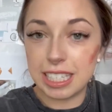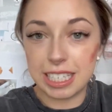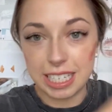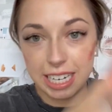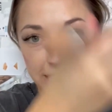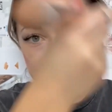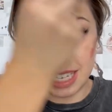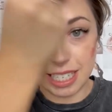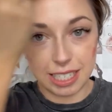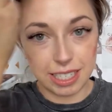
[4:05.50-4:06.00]

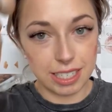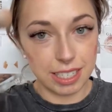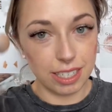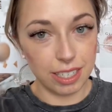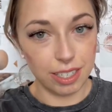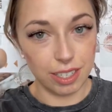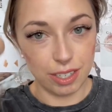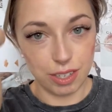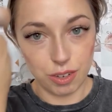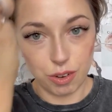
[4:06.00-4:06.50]
nice
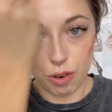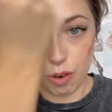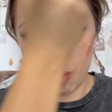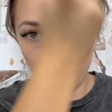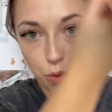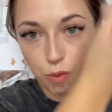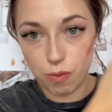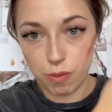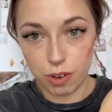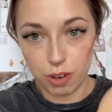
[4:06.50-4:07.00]

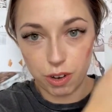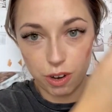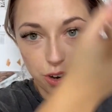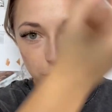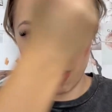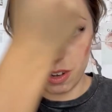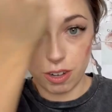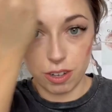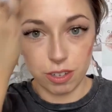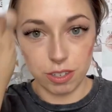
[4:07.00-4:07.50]

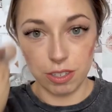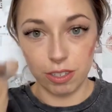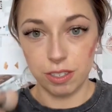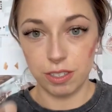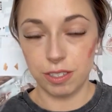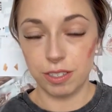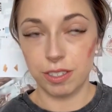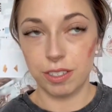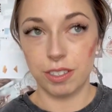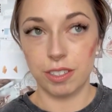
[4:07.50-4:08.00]
overall
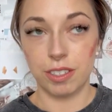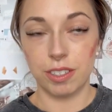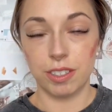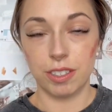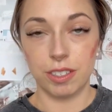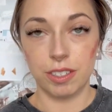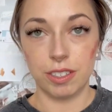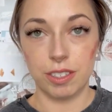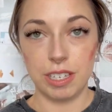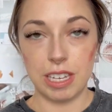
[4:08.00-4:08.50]

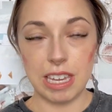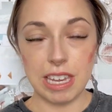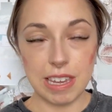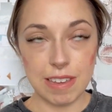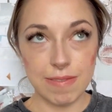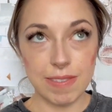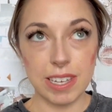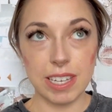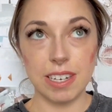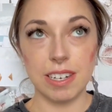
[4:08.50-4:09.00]

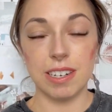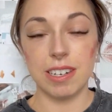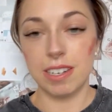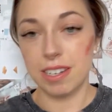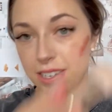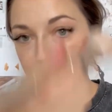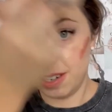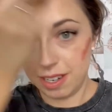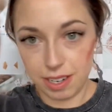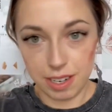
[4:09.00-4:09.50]
even
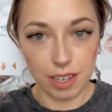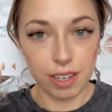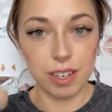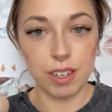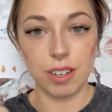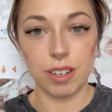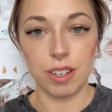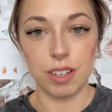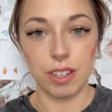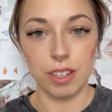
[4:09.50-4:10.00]

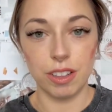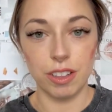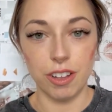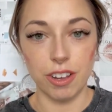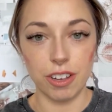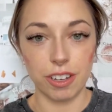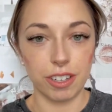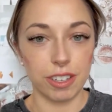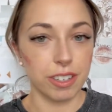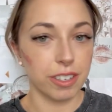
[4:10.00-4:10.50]

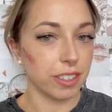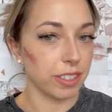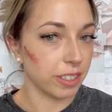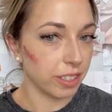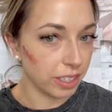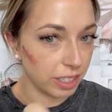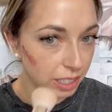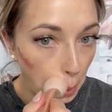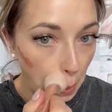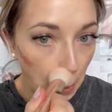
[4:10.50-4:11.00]
look.
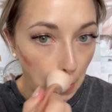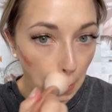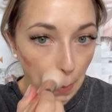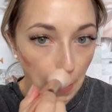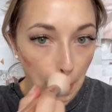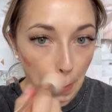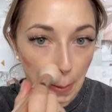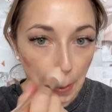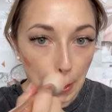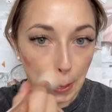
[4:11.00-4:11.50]

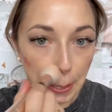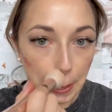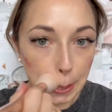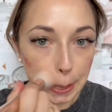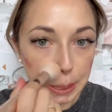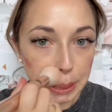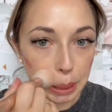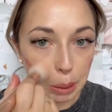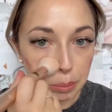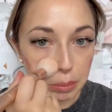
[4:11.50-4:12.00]

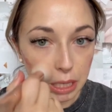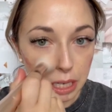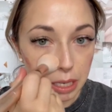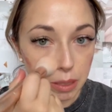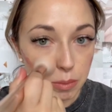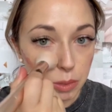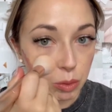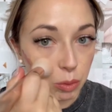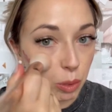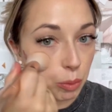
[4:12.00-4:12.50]

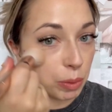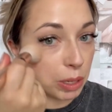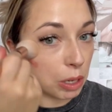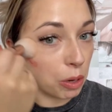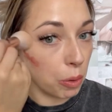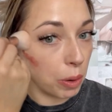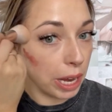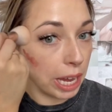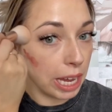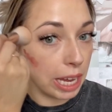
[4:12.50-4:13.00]
Sometimes when we
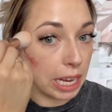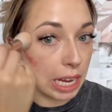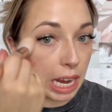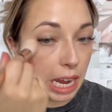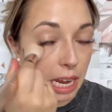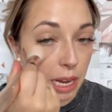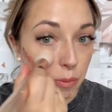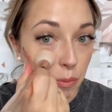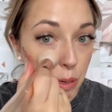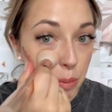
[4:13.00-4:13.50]
go ahead
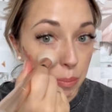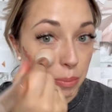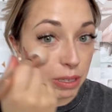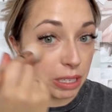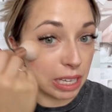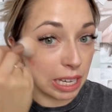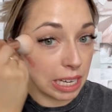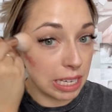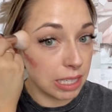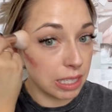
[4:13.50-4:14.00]
and we
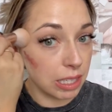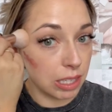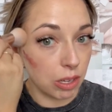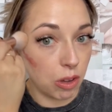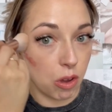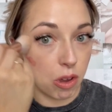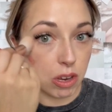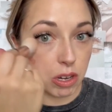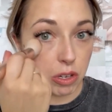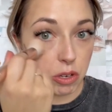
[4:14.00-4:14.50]
place the
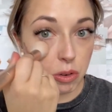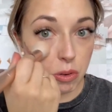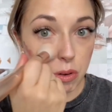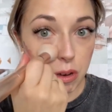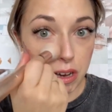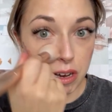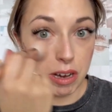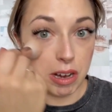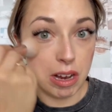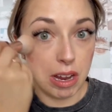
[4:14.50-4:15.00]

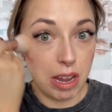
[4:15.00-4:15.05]
contour,